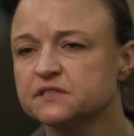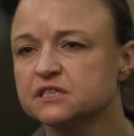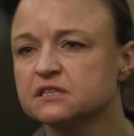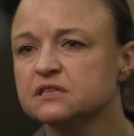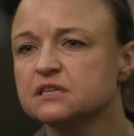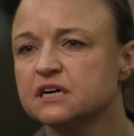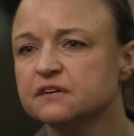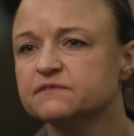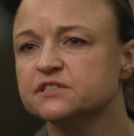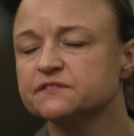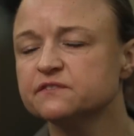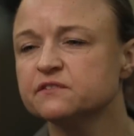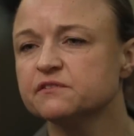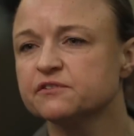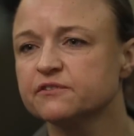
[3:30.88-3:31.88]
seen a lot of
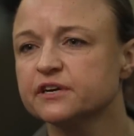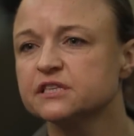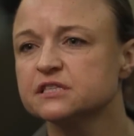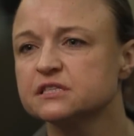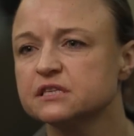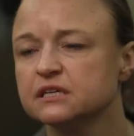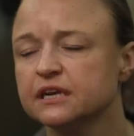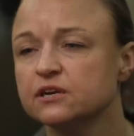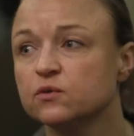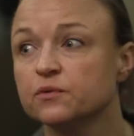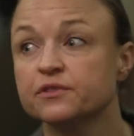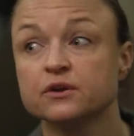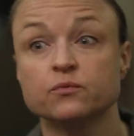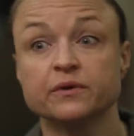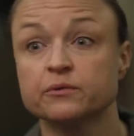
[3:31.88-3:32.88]
different threats that I
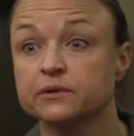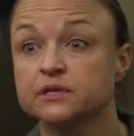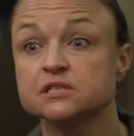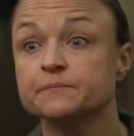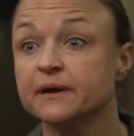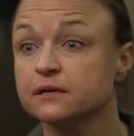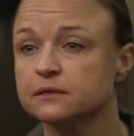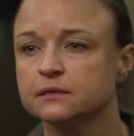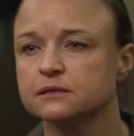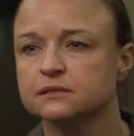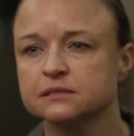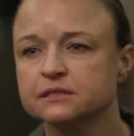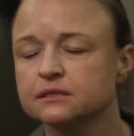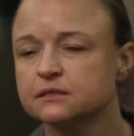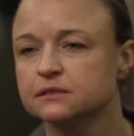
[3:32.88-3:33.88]
don't think we were expecting to
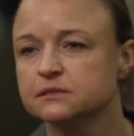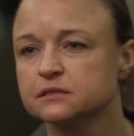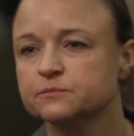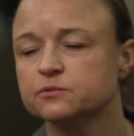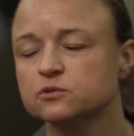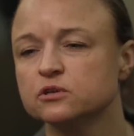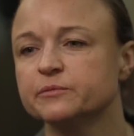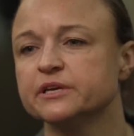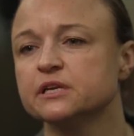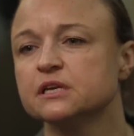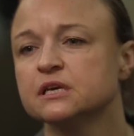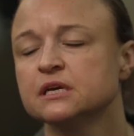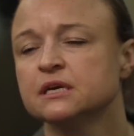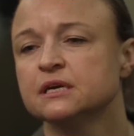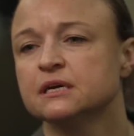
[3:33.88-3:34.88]
see on this deployment.
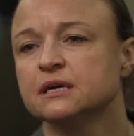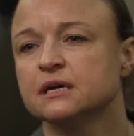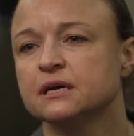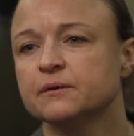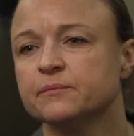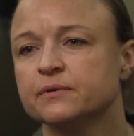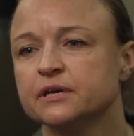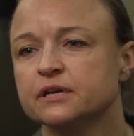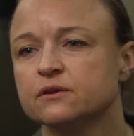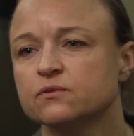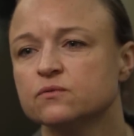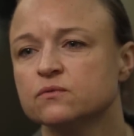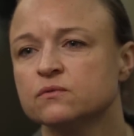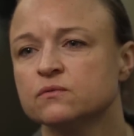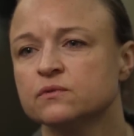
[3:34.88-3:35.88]
But,
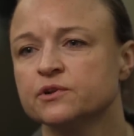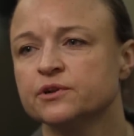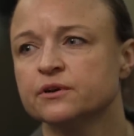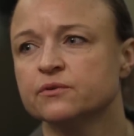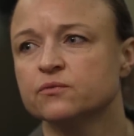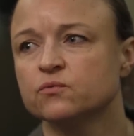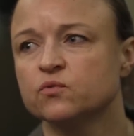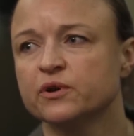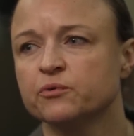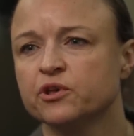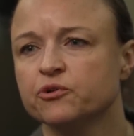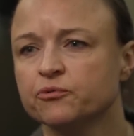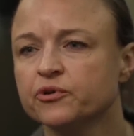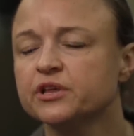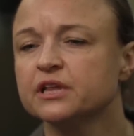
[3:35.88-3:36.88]
you know, when
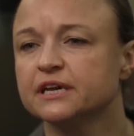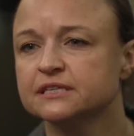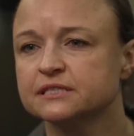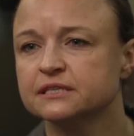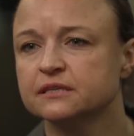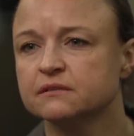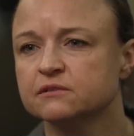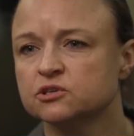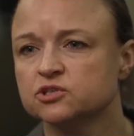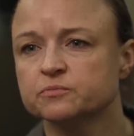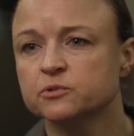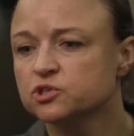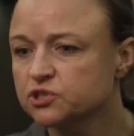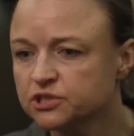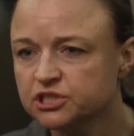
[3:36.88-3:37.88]
you realize that
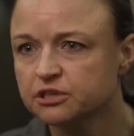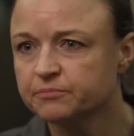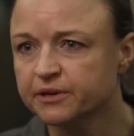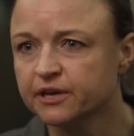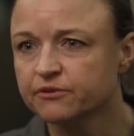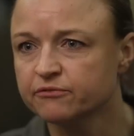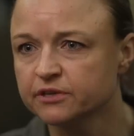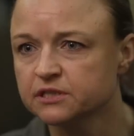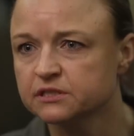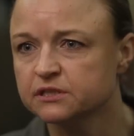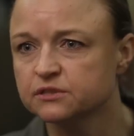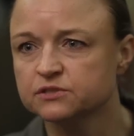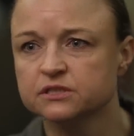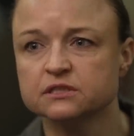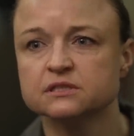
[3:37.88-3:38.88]
there's merchant shipping at risk,
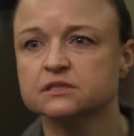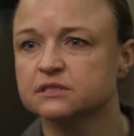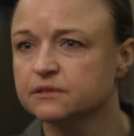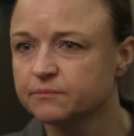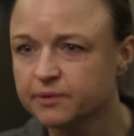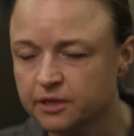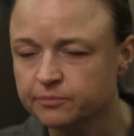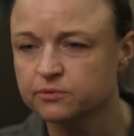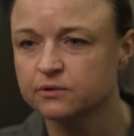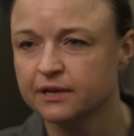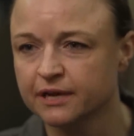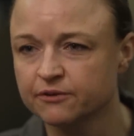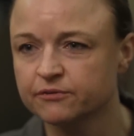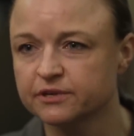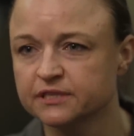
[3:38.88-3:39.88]
there's innocent
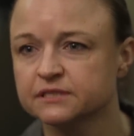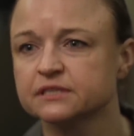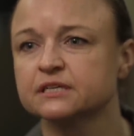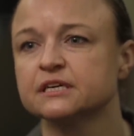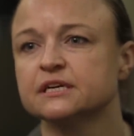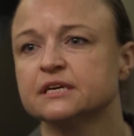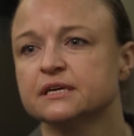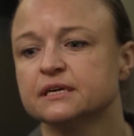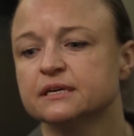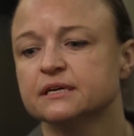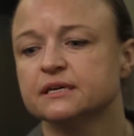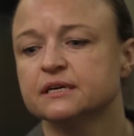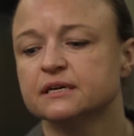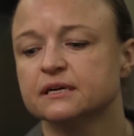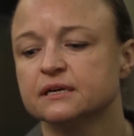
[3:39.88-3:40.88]
people at risk,
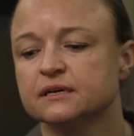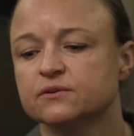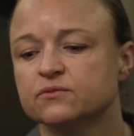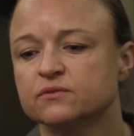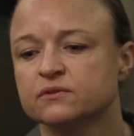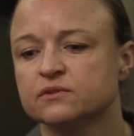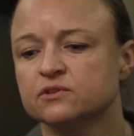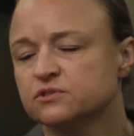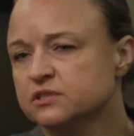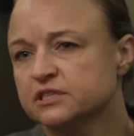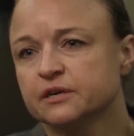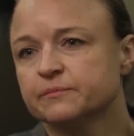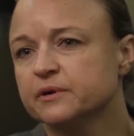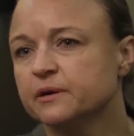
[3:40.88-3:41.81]
you step